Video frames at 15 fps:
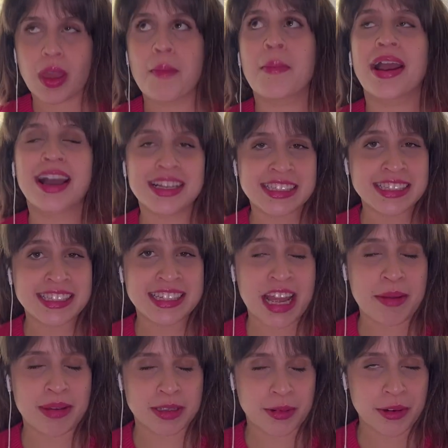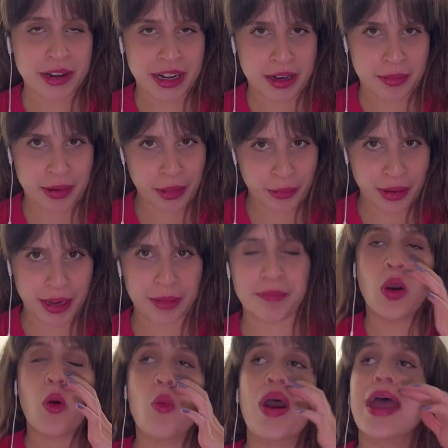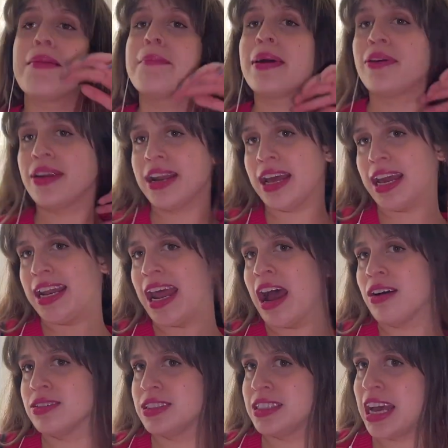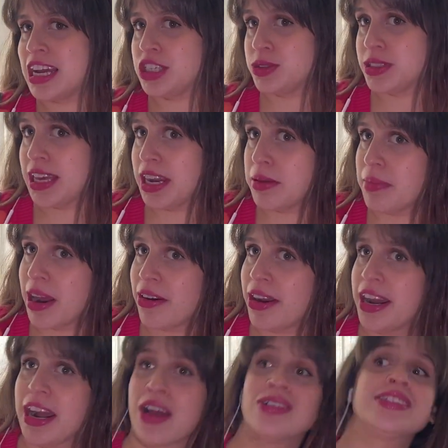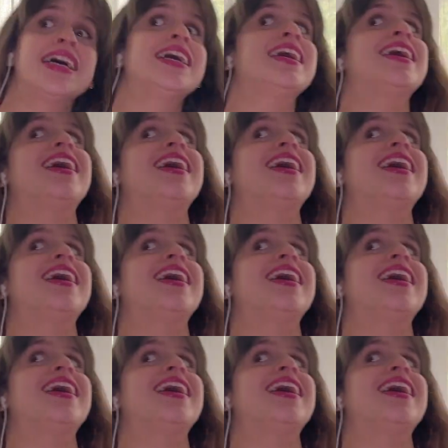my cousin's name is Marina, by the way. When Marina announced that she was getting married, I was like,